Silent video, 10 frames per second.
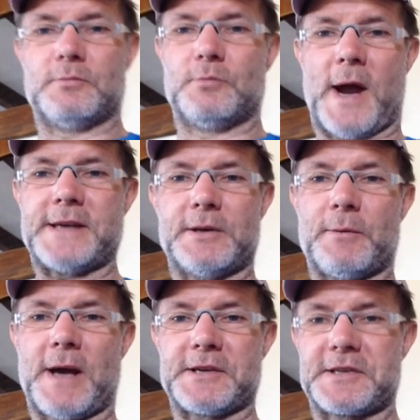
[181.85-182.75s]
when you
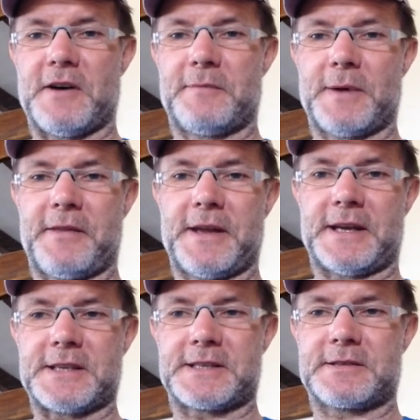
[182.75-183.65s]
weigh yourself, but I
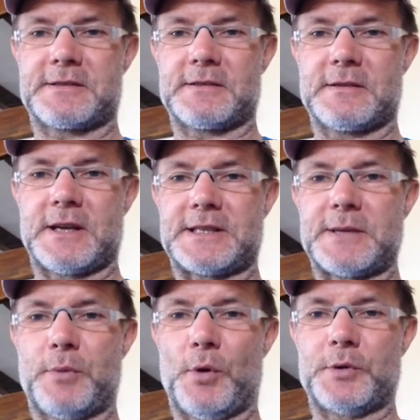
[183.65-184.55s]
think it's
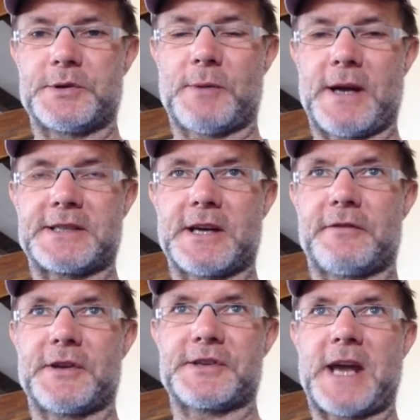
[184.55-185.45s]
important to weigh
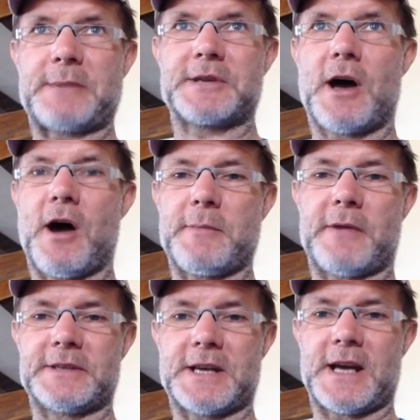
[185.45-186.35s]
yourself at the same time
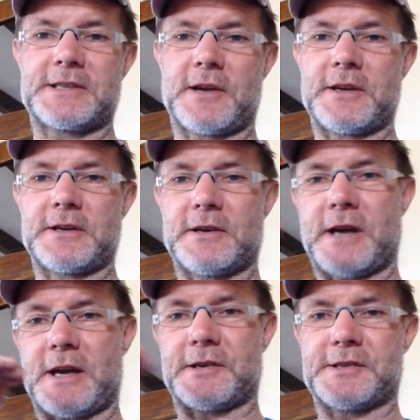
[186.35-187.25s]
every day so that you
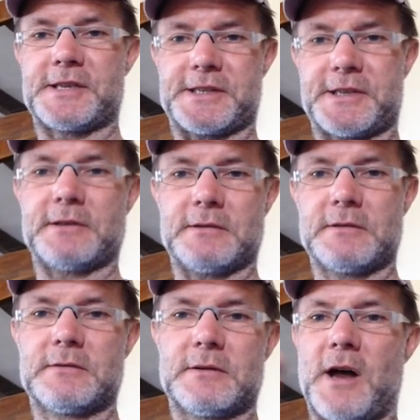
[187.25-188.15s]
get consistent.
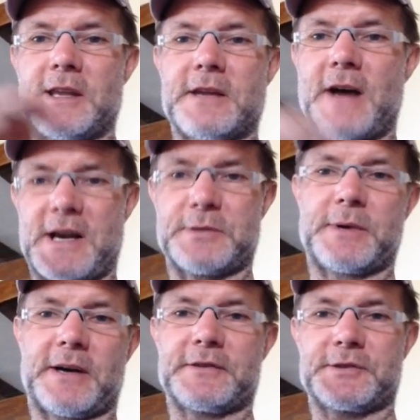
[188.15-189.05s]
Either you've had your
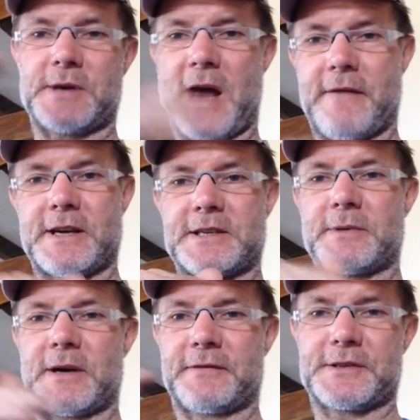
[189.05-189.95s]
breakfast or you haven't had your
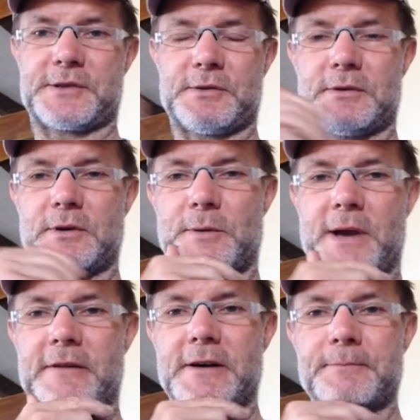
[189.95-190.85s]
breakfast or
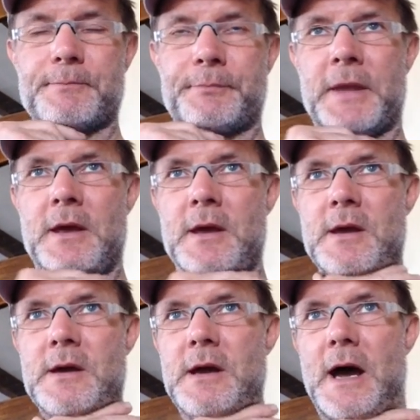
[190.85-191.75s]
whatever,
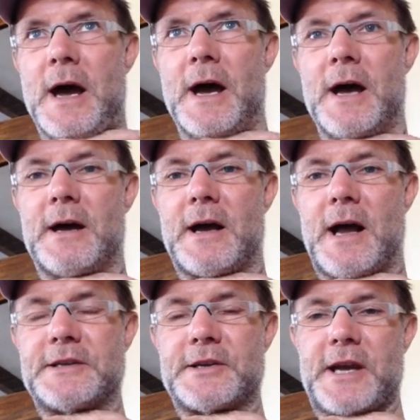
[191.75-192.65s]

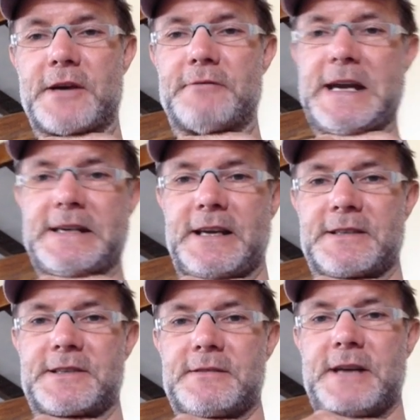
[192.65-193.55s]
and you get your
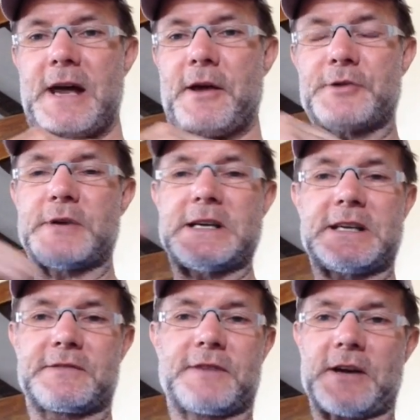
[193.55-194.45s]
readings. Now those
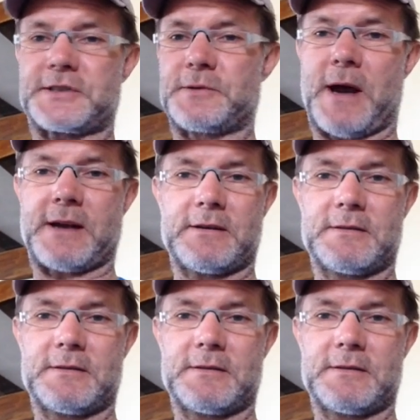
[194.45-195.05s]
readings fluctuate